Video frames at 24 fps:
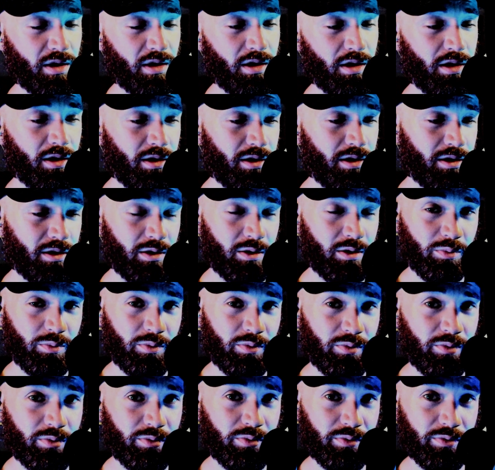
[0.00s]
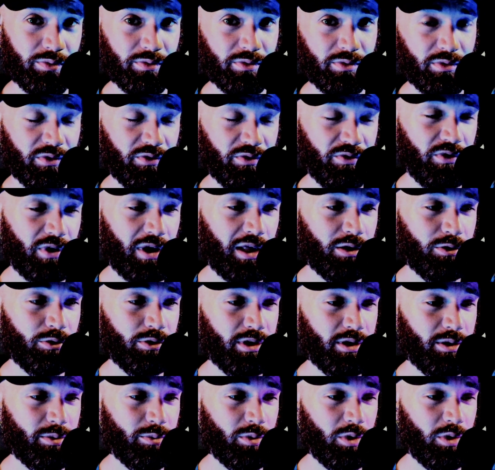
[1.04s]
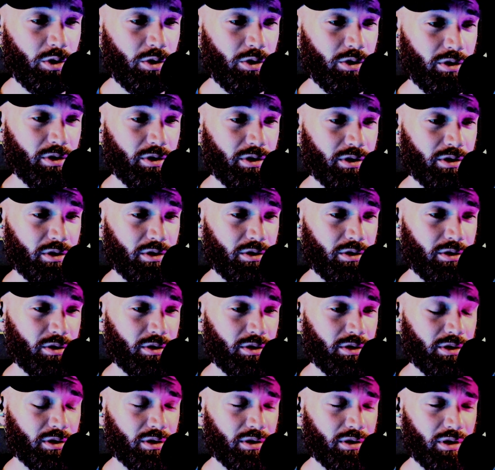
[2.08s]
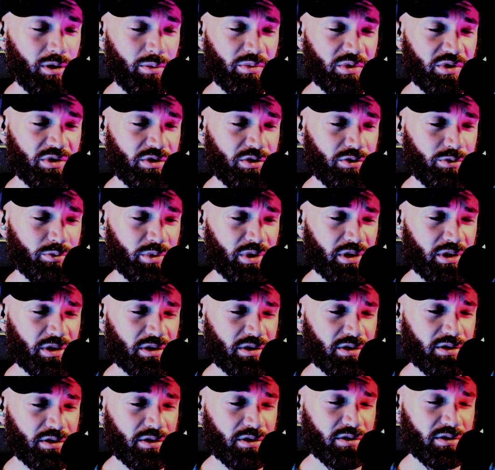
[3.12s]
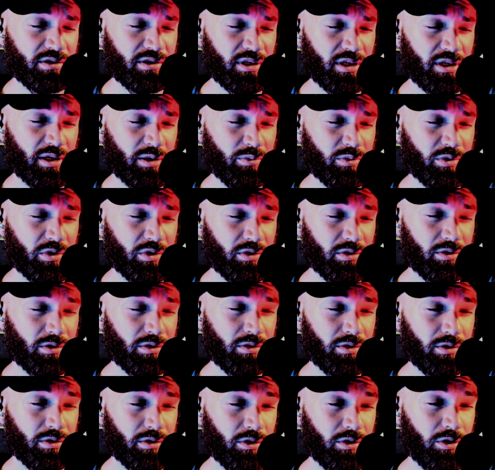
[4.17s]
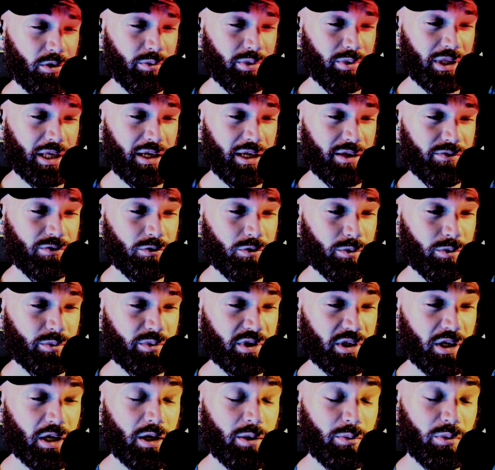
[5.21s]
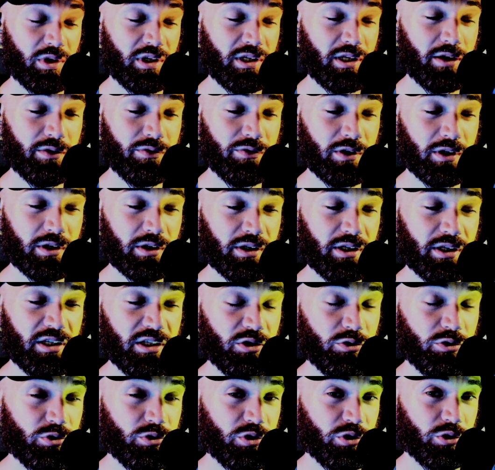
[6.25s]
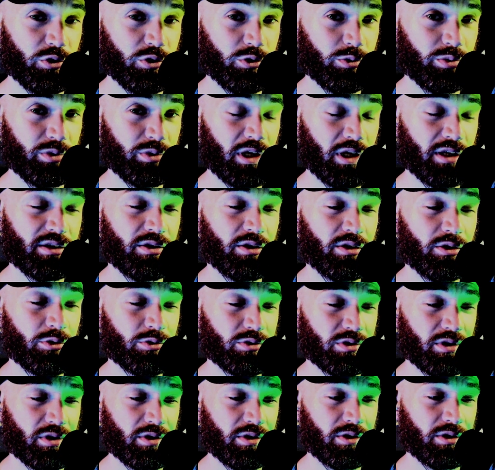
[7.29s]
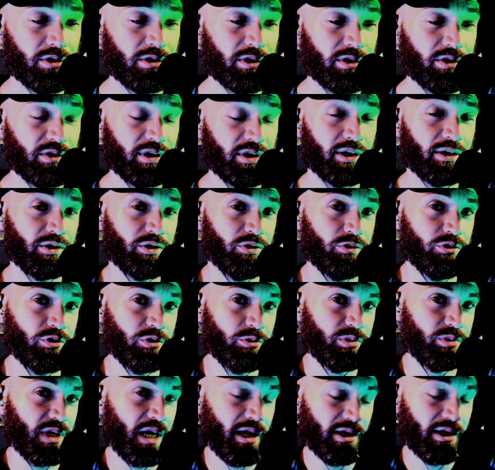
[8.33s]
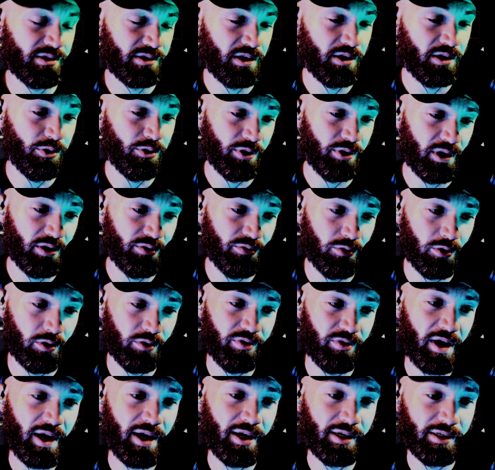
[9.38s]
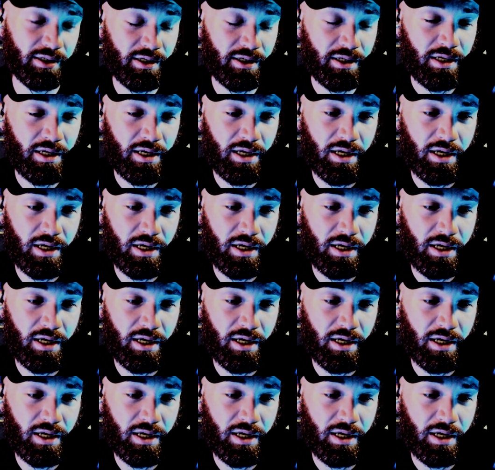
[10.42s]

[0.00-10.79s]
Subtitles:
Follow them on. I'm assuming it's the same on all platforms, but definitely YouTube. Those are their YouTube tags. I know that for a fact.